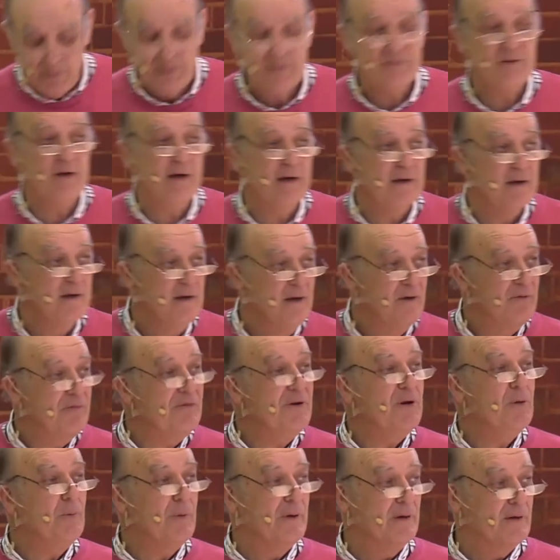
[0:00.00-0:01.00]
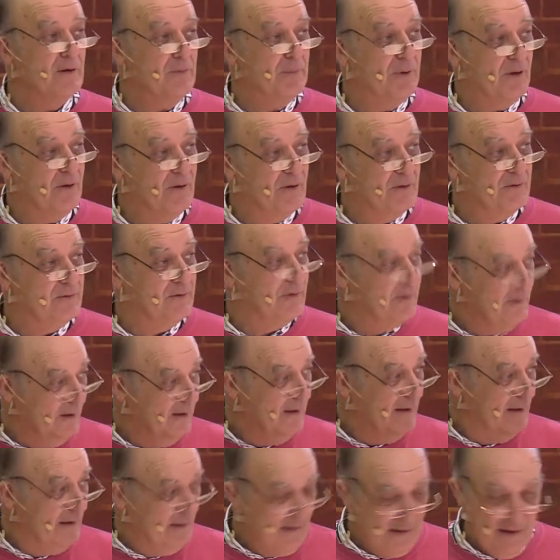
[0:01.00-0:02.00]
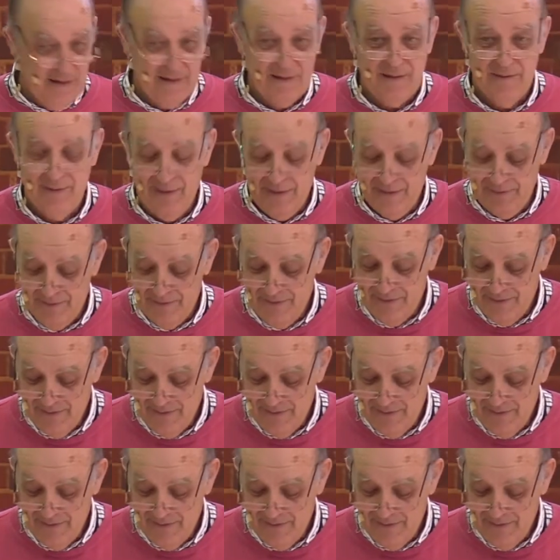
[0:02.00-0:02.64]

once I freewheel because he can then...